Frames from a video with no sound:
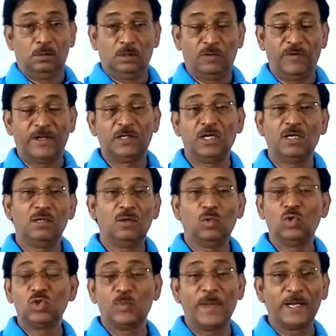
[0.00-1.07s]
The vector
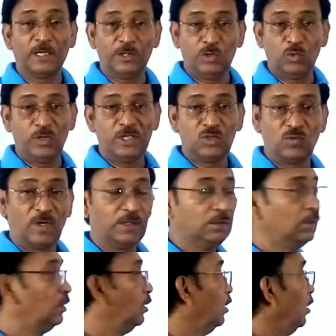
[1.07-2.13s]
whose magnitude is 1.
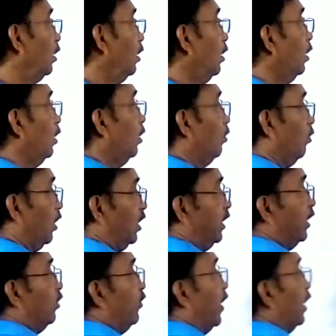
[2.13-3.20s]
But
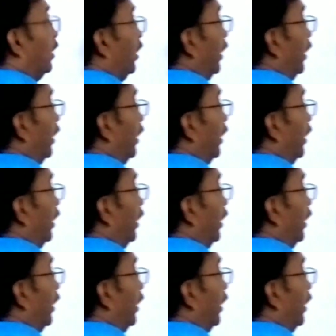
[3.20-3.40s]
here we are